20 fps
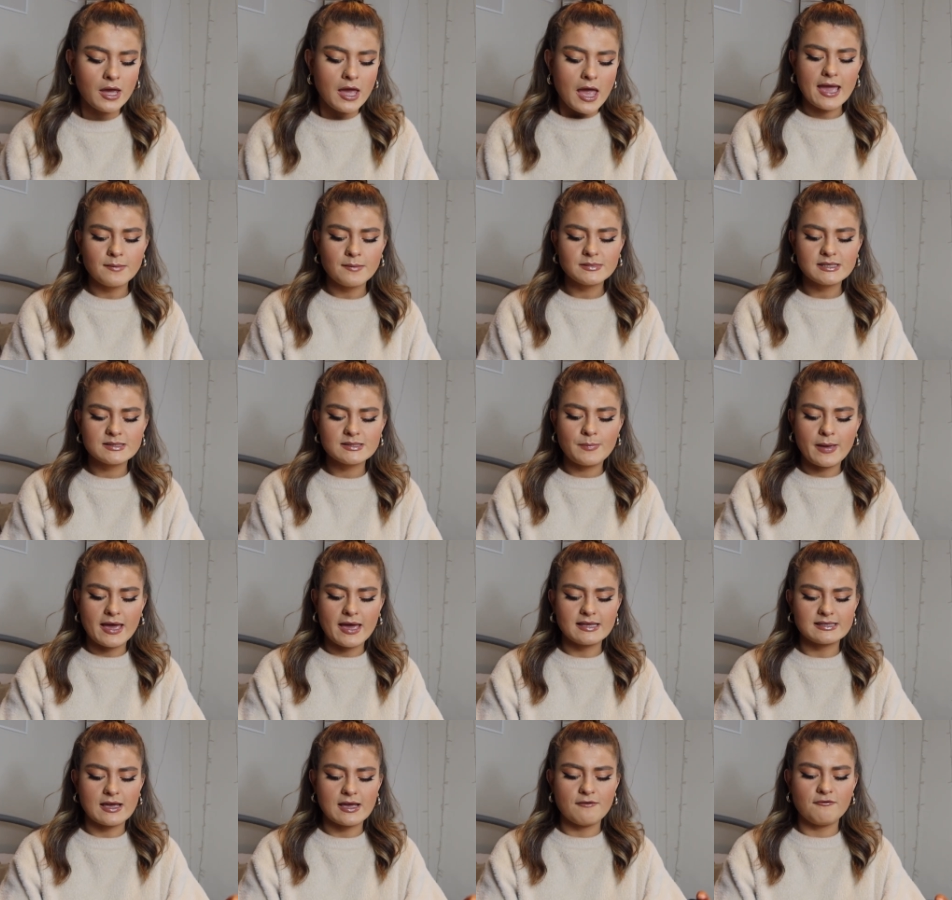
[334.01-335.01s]
Ames has
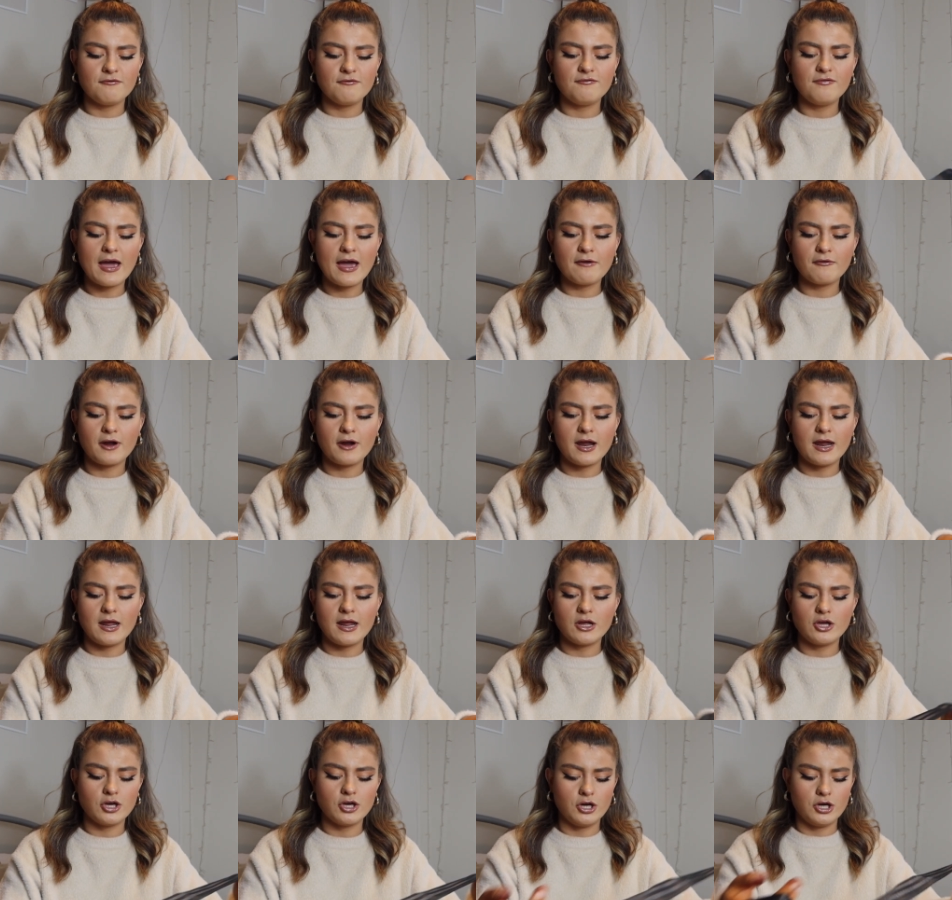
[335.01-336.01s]
picked a very
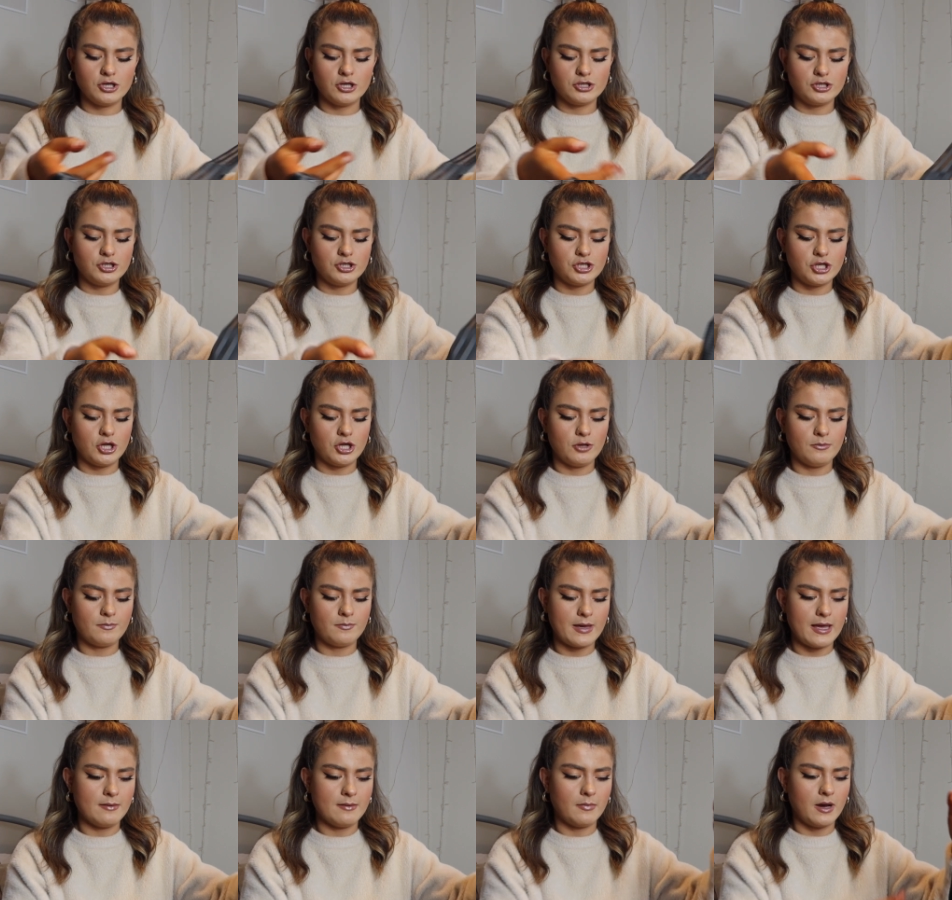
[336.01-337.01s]
good
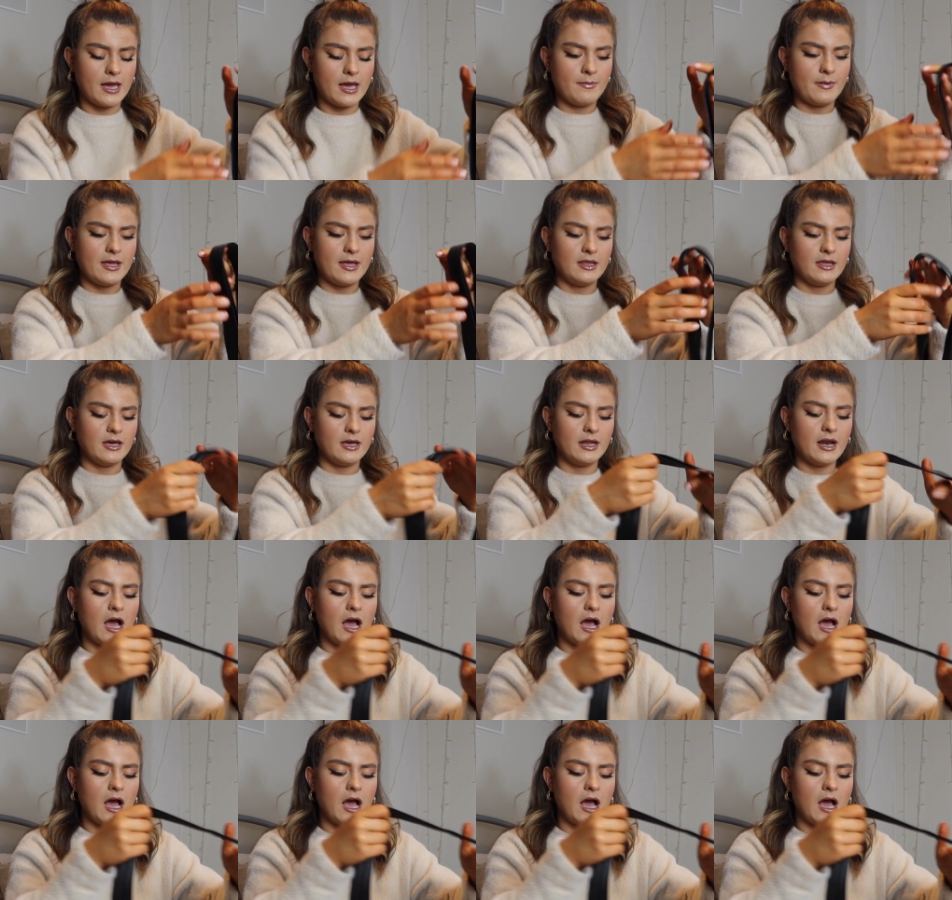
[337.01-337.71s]
dupe, in my opinion.